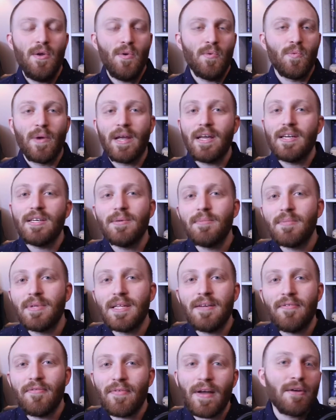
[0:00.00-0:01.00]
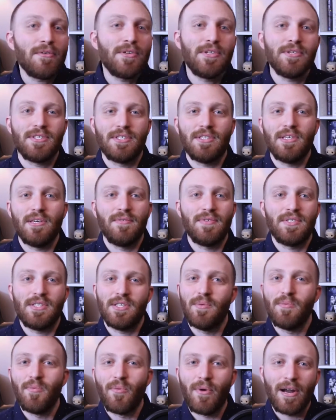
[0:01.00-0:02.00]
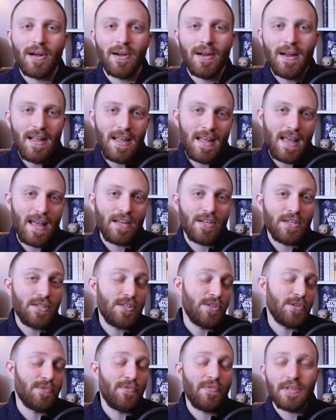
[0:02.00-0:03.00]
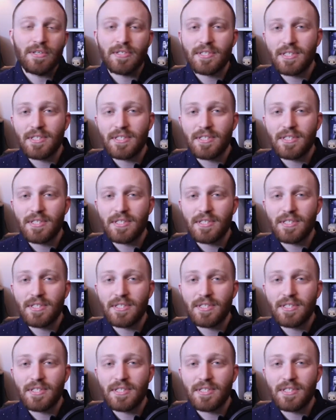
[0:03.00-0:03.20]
randomly found yourself somewhere and you feel